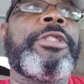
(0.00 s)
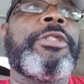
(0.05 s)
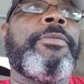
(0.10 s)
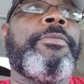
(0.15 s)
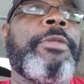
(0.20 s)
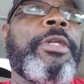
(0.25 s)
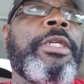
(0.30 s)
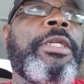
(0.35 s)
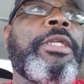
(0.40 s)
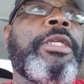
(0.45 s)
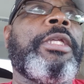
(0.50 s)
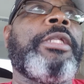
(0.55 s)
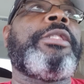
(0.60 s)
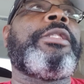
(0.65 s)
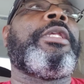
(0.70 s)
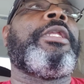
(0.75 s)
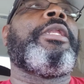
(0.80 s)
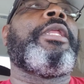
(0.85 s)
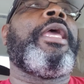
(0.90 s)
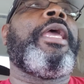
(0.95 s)
to me
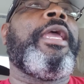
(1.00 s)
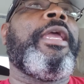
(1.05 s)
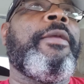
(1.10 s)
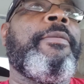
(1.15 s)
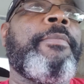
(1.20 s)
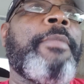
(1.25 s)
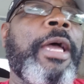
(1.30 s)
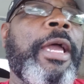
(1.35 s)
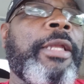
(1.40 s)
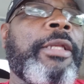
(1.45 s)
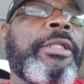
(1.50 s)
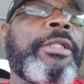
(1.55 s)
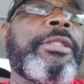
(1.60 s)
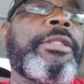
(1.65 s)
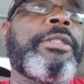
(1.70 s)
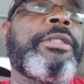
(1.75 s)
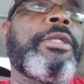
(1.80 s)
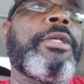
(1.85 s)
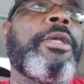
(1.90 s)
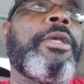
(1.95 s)
gets an A-,
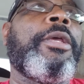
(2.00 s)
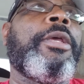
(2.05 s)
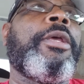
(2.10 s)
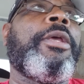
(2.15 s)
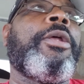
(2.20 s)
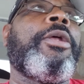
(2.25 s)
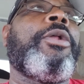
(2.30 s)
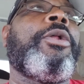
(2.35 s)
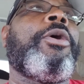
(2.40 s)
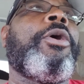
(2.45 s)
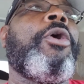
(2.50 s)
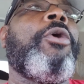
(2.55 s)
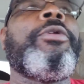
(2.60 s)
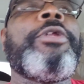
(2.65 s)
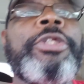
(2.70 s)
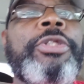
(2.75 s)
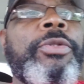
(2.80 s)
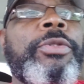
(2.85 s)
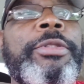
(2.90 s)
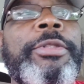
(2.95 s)

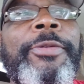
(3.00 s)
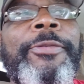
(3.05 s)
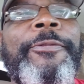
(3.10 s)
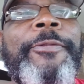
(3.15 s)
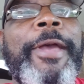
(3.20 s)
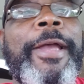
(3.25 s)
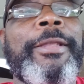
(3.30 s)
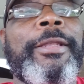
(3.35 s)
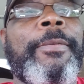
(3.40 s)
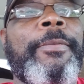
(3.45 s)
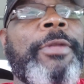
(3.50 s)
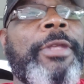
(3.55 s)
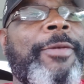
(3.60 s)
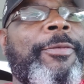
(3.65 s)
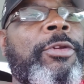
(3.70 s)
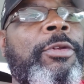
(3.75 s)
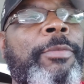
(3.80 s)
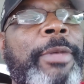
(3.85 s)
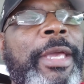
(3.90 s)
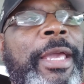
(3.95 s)
only due to the fact that I'm
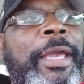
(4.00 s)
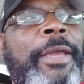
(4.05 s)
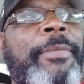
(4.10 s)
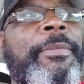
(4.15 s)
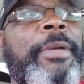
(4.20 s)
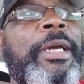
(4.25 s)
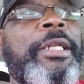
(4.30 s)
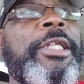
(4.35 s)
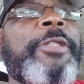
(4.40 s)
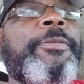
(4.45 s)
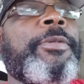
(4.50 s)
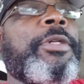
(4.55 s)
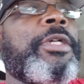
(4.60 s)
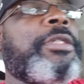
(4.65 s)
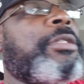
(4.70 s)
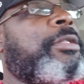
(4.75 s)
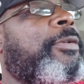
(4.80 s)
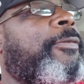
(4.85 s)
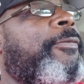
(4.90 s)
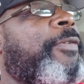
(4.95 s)
giving them an A-
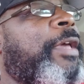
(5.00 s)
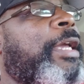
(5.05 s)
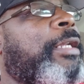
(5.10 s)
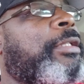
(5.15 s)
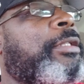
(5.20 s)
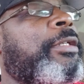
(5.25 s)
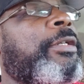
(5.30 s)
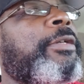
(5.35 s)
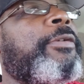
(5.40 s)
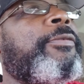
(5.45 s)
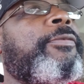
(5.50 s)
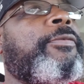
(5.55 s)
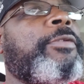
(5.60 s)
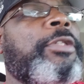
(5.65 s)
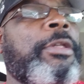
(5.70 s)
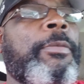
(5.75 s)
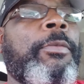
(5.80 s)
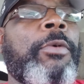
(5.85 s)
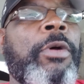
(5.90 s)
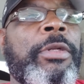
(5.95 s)
because of the fact of
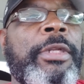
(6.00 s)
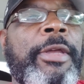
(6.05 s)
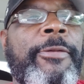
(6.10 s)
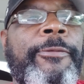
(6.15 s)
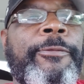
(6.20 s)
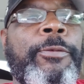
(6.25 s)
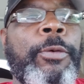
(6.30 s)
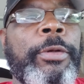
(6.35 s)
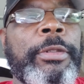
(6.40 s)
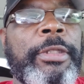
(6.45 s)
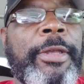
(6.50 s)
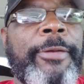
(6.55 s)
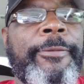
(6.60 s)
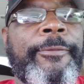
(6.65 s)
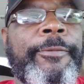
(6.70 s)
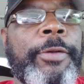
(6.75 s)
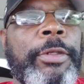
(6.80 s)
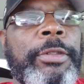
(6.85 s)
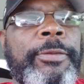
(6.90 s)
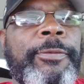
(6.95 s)
them on that
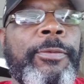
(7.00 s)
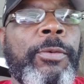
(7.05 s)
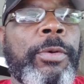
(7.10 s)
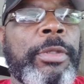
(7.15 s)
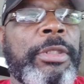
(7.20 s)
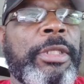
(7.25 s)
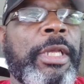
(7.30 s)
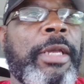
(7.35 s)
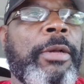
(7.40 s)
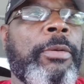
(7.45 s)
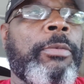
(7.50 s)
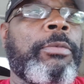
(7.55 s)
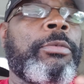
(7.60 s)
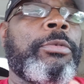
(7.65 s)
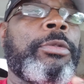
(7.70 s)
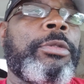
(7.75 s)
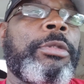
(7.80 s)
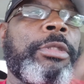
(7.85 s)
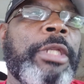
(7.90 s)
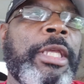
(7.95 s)
first 4th down,
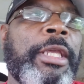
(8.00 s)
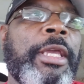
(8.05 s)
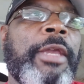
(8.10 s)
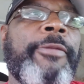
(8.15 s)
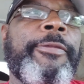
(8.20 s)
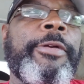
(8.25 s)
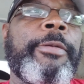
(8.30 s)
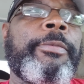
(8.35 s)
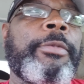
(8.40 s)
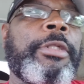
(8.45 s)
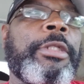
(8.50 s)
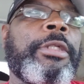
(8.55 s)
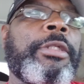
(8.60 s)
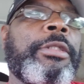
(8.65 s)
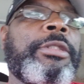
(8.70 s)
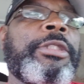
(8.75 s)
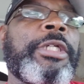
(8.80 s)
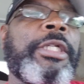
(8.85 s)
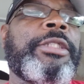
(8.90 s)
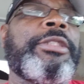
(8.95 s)
they gave up
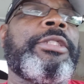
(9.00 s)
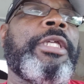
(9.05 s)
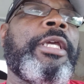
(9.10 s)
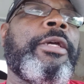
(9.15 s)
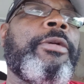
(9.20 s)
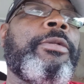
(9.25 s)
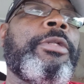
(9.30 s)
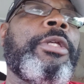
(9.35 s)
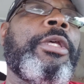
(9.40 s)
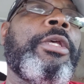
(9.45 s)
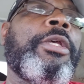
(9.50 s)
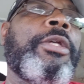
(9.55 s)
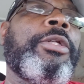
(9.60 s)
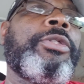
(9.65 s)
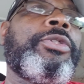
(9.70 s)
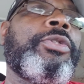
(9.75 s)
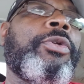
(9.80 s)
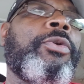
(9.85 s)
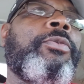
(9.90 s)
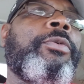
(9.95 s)
the touchdown
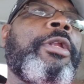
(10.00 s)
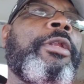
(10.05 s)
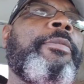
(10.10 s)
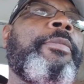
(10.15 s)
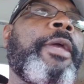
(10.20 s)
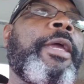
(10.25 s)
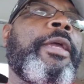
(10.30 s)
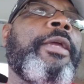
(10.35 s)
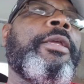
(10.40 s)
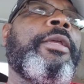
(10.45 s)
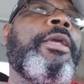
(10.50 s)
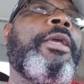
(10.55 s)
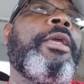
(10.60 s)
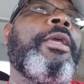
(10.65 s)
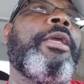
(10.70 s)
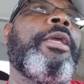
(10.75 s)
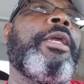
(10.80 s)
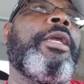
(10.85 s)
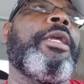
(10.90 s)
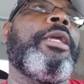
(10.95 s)
to the running back.
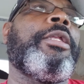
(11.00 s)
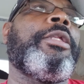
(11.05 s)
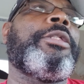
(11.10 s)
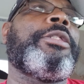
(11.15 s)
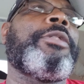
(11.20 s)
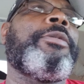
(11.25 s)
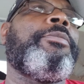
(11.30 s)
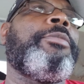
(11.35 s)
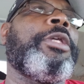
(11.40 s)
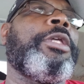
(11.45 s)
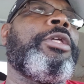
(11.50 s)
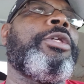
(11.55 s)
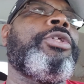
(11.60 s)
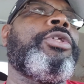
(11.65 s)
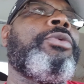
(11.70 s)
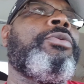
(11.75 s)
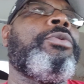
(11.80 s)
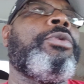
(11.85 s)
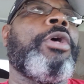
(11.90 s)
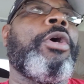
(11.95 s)
And to
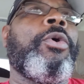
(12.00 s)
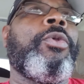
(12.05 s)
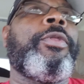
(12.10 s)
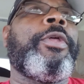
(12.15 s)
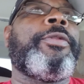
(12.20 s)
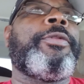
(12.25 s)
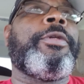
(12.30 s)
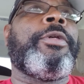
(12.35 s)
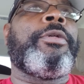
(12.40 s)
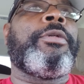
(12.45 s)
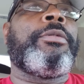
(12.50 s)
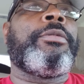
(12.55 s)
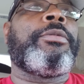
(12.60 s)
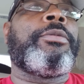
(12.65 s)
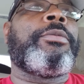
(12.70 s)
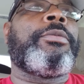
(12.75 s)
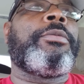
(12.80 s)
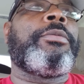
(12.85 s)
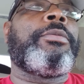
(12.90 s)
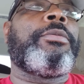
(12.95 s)
me, that they're
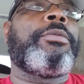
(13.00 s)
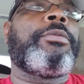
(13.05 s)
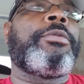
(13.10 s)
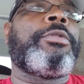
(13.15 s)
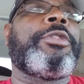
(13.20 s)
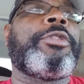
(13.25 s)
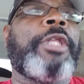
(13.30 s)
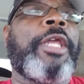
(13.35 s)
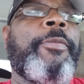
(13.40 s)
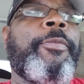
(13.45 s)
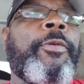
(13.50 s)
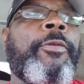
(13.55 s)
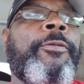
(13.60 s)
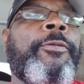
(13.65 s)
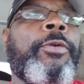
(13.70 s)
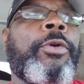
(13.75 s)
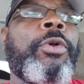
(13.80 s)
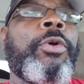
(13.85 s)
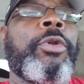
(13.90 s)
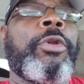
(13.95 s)
staple
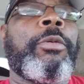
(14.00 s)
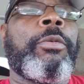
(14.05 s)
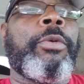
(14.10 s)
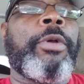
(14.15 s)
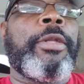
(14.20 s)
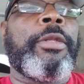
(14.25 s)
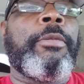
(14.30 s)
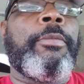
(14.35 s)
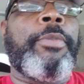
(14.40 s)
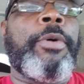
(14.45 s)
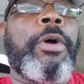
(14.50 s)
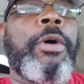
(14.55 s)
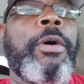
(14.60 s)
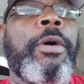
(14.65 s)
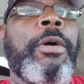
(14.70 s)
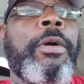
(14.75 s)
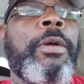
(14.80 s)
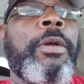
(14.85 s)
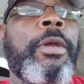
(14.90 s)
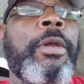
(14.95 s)
for going to run the
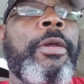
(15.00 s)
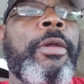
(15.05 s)
ball.